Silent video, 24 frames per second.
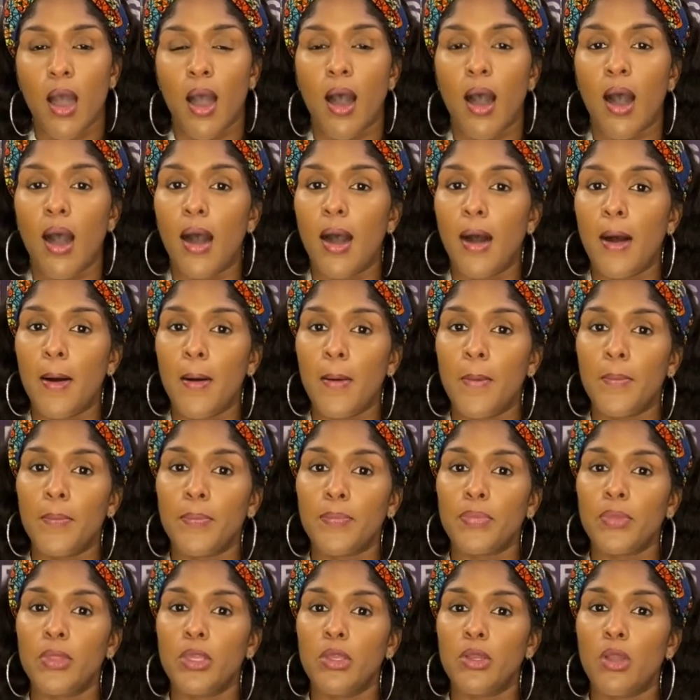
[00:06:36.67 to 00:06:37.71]
Um,
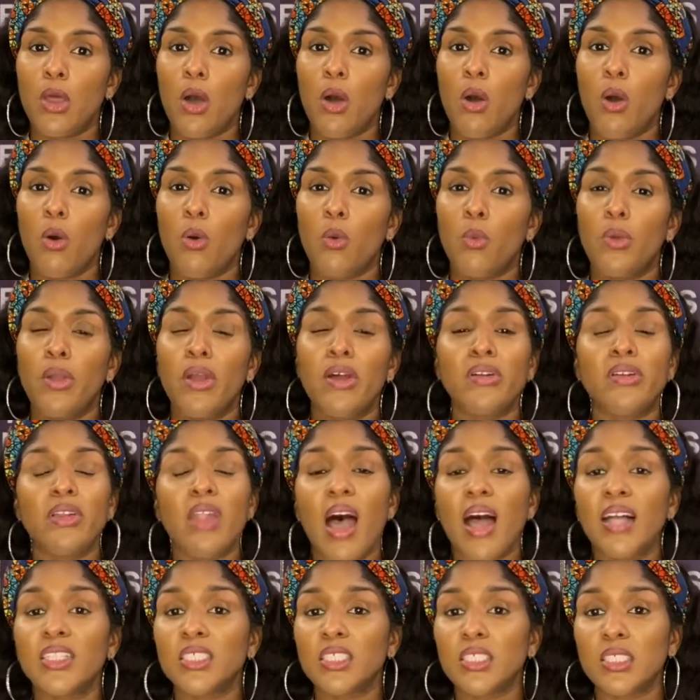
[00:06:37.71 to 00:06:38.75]
you know, we are
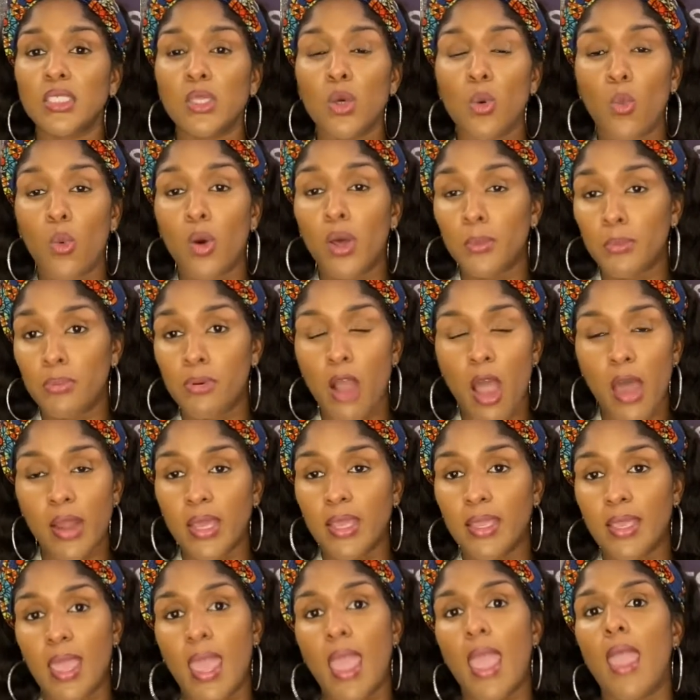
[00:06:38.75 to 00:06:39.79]
not just a one
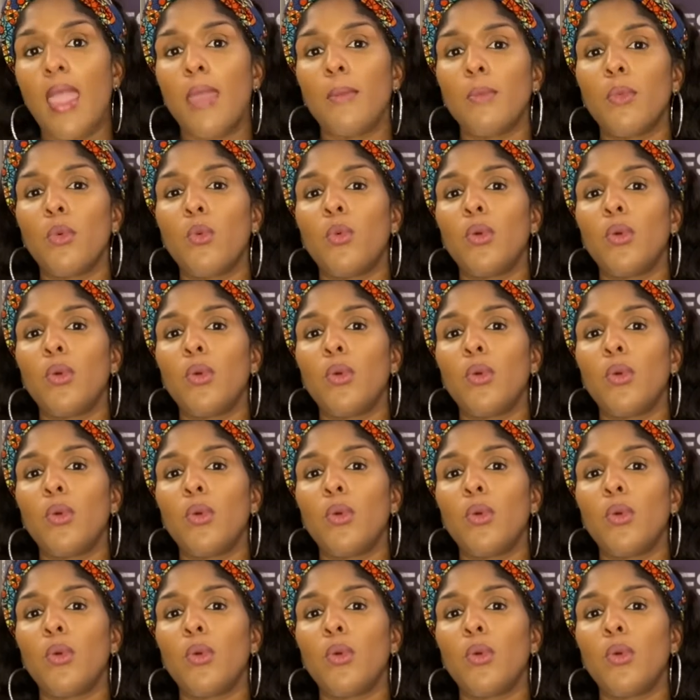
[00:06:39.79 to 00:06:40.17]
product game.